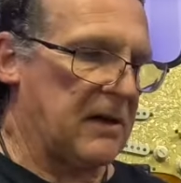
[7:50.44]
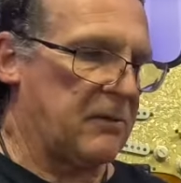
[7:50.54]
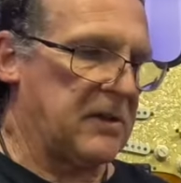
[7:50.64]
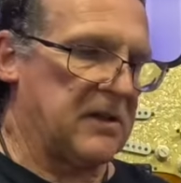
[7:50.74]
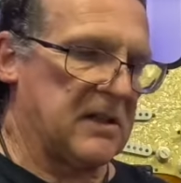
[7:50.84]

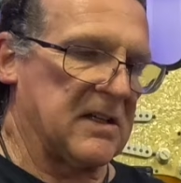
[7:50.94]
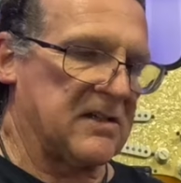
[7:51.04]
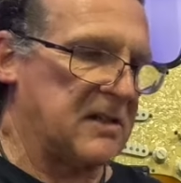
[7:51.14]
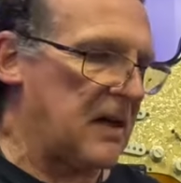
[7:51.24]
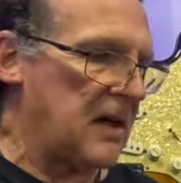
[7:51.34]
when it gets
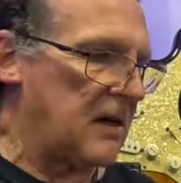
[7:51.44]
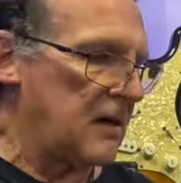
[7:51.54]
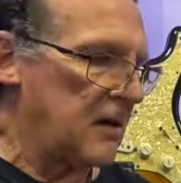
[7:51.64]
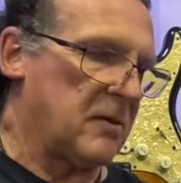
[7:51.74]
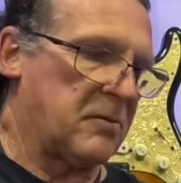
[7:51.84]
there
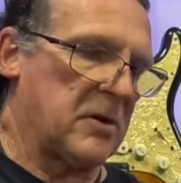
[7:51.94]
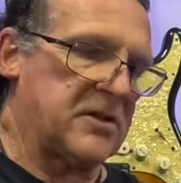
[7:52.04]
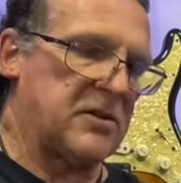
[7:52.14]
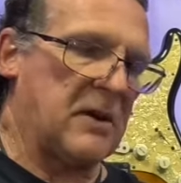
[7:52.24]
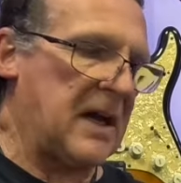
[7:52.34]
with what
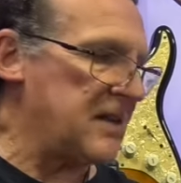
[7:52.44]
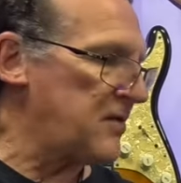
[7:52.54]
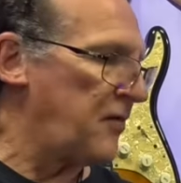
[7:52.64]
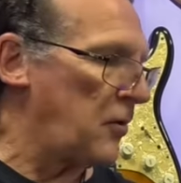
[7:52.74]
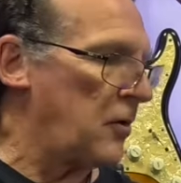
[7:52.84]
you asked
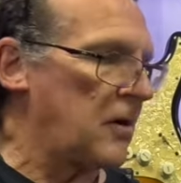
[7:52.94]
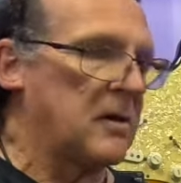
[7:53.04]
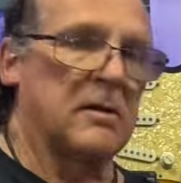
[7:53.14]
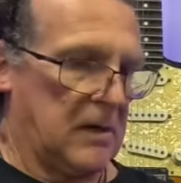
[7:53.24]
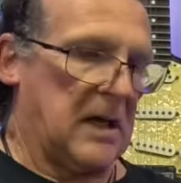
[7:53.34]
for.
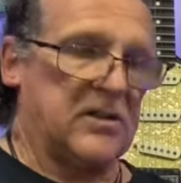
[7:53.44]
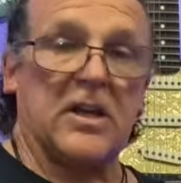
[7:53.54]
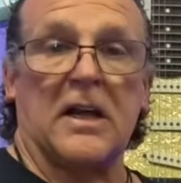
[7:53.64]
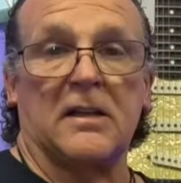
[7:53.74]
I checked